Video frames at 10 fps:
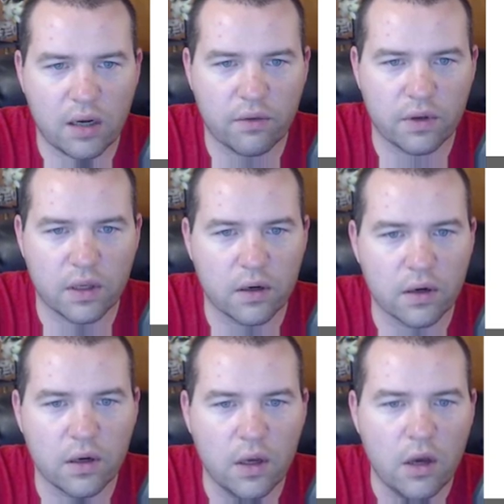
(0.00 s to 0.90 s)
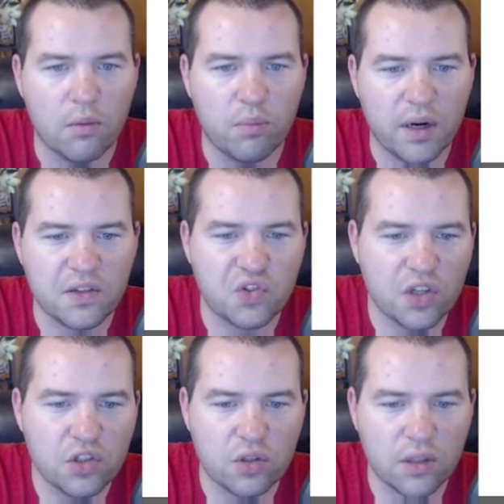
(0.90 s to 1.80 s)
of it here, but
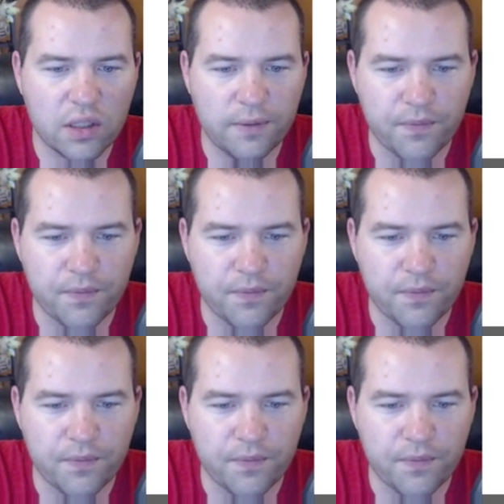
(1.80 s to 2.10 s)
essentially